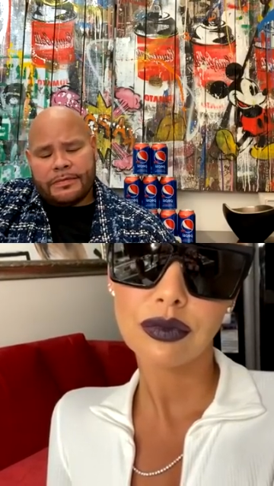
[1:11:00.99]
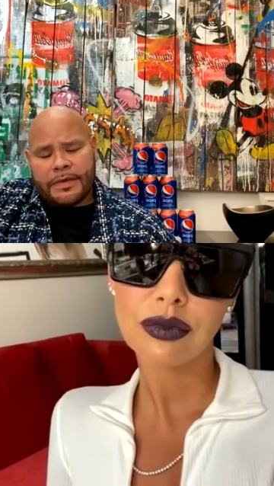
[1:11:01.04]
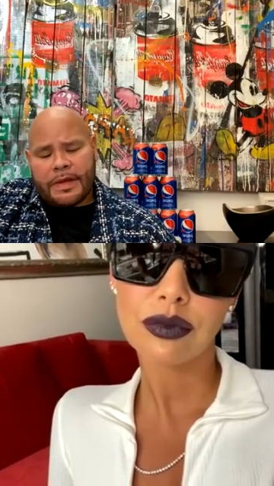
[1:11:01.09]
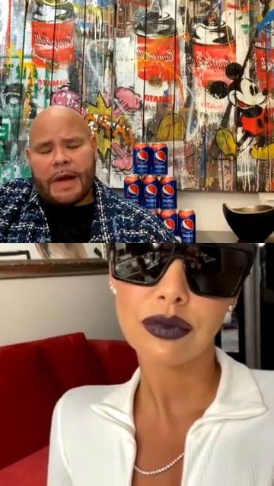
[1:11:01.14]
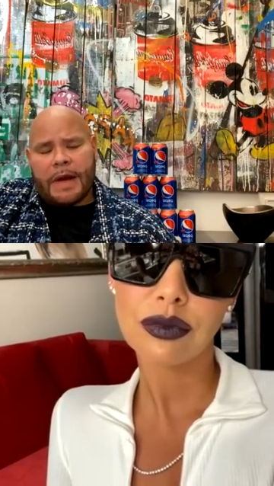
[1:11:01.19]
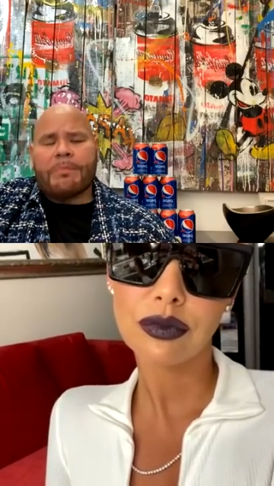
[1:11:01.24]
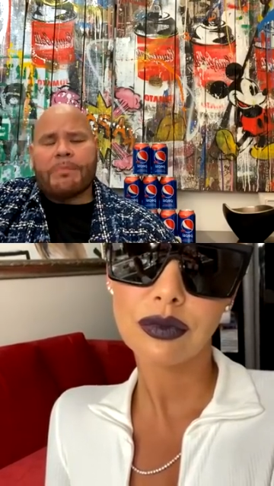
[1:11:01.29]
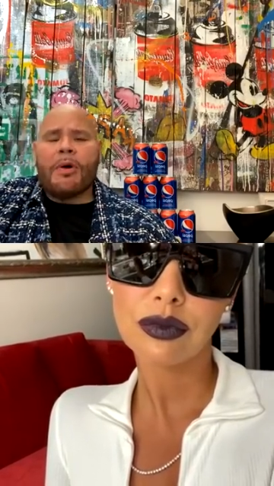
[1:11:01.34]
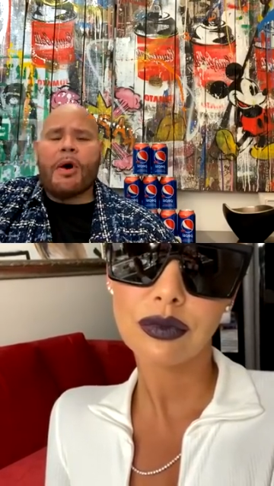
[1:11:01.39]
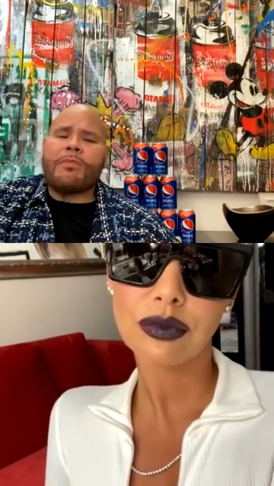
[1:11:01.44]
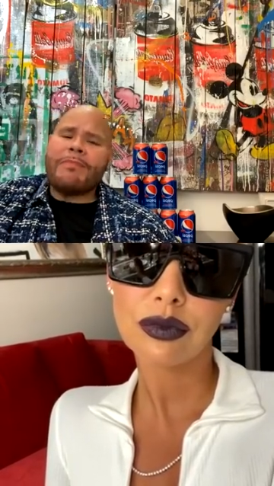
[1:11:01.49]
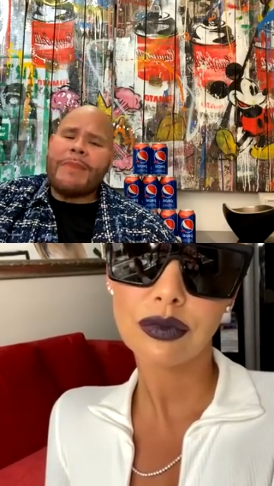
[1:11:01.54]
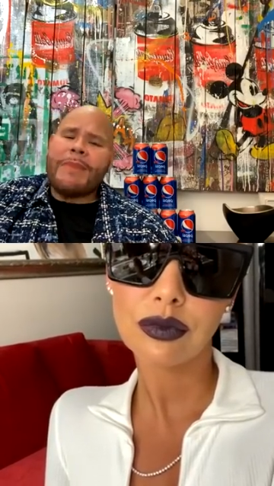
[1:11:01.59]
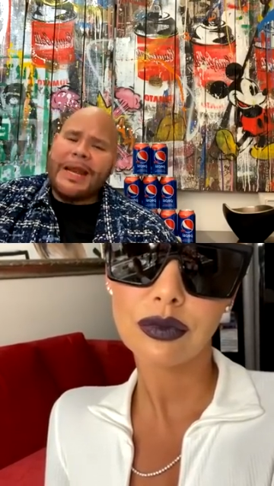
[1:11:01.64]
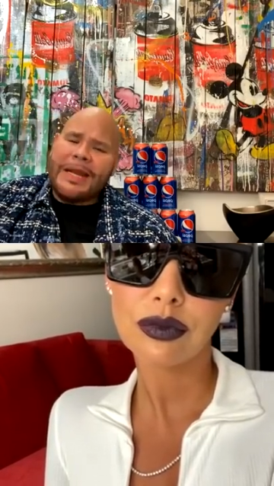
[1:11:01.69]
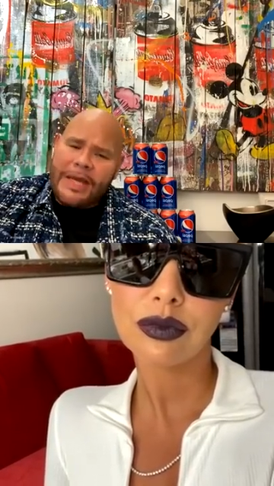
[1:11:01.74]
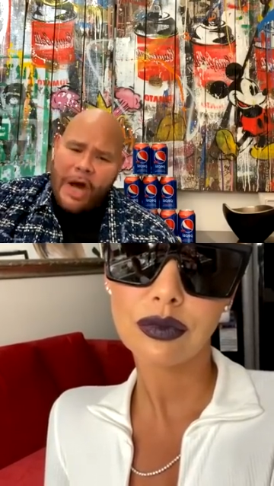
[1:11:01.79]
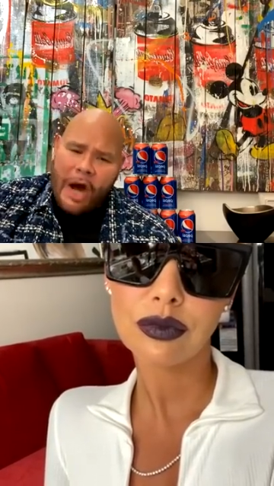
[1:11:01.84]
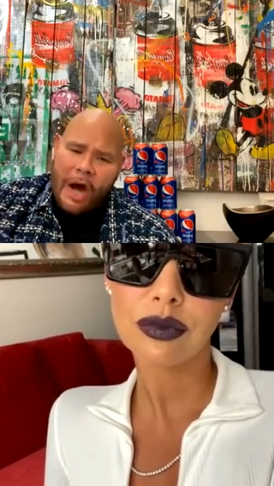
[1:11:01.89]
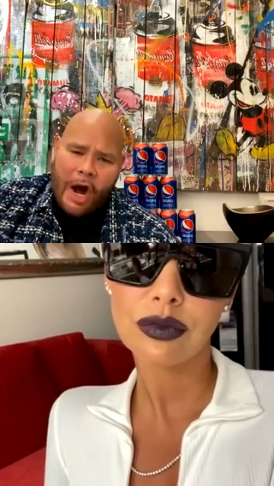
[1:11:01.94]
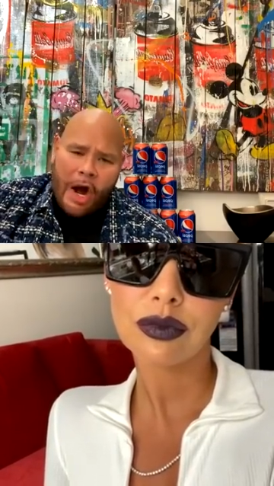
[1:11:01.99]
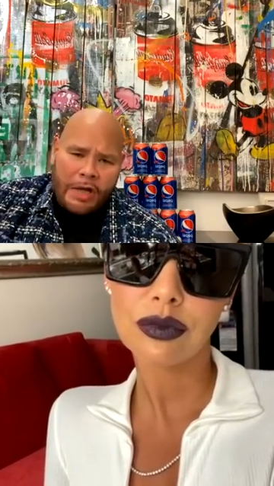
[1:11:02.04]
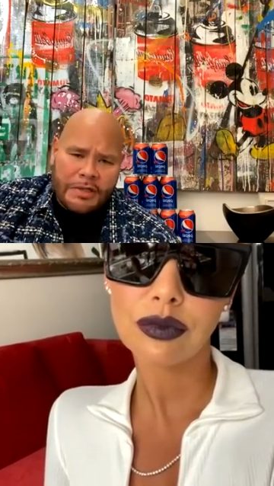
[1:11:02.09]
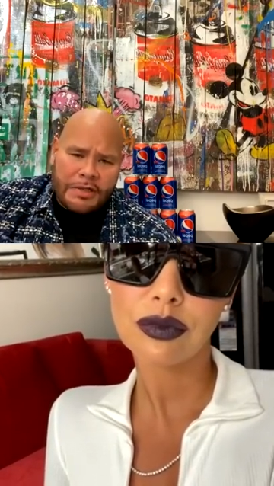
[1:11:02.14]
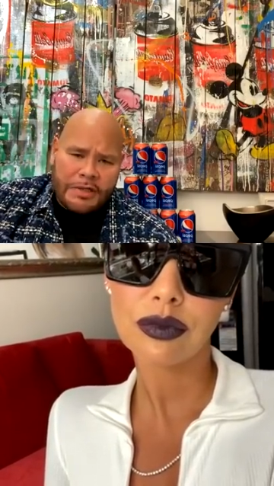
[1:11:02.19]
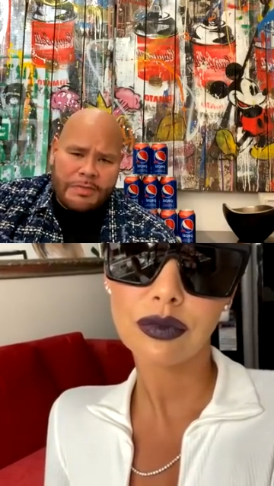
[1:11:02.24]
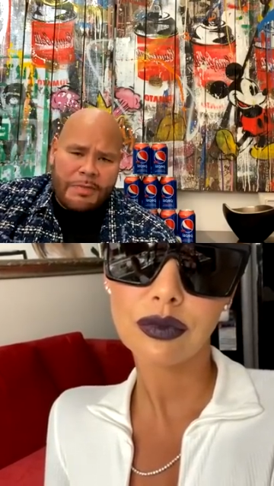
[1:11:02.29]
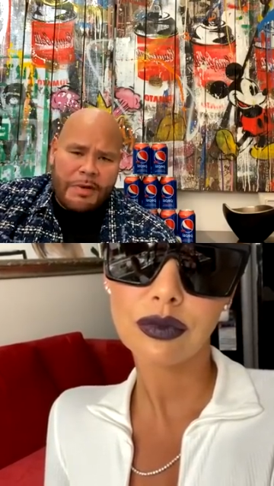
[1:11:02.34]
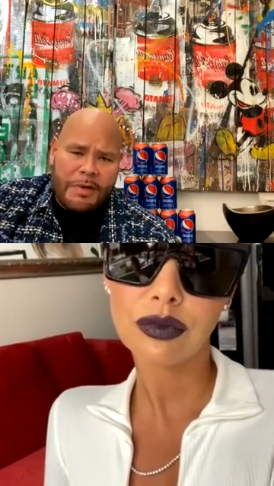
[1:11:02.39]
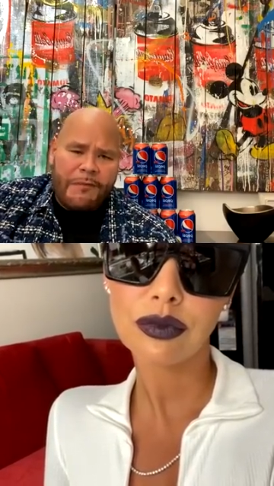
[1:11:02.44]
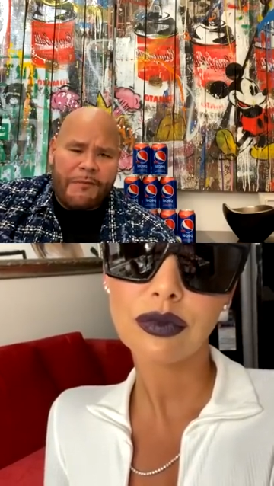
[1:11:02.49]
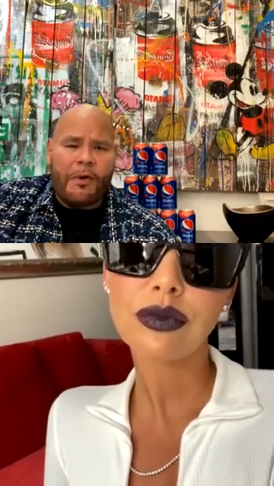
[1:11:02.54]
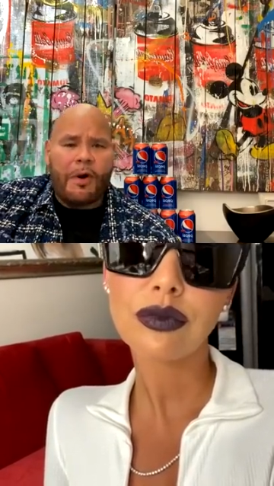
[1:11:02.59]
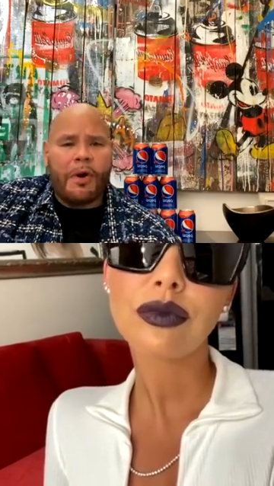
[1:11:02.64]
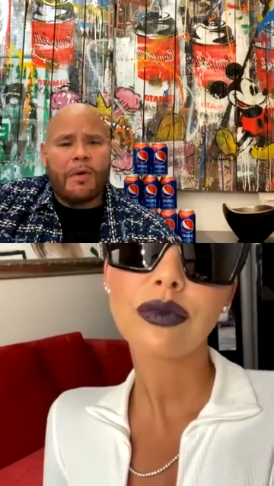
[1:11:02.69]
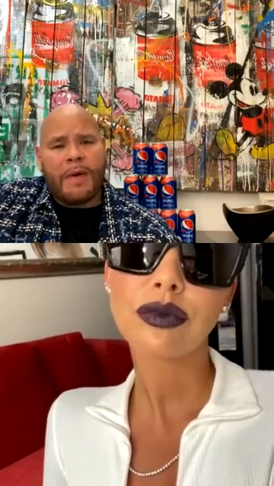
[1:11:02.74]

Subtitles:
I broke many hearts before